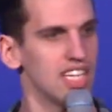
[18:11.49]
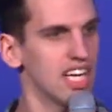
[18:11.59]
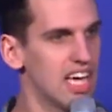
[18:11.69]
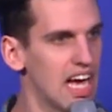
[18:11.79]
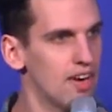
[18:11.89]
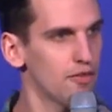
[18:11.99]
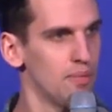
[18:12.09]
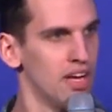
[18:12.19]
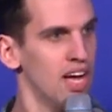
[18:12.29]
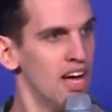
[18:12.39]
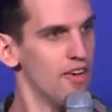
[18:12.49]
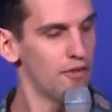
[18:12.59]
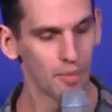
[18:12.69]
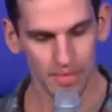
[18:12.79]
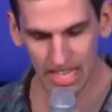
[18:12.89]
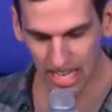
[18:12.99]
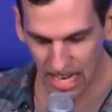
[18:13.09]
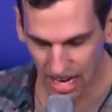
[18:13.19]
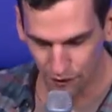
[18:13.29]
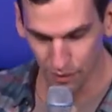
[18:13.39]
again from the, from, the,
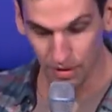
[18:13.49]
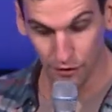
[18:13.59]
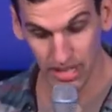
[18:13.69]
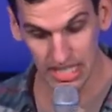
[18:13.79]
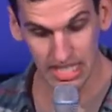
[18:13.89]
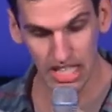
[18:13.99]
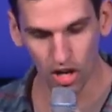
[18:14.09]
uh, from the Philistine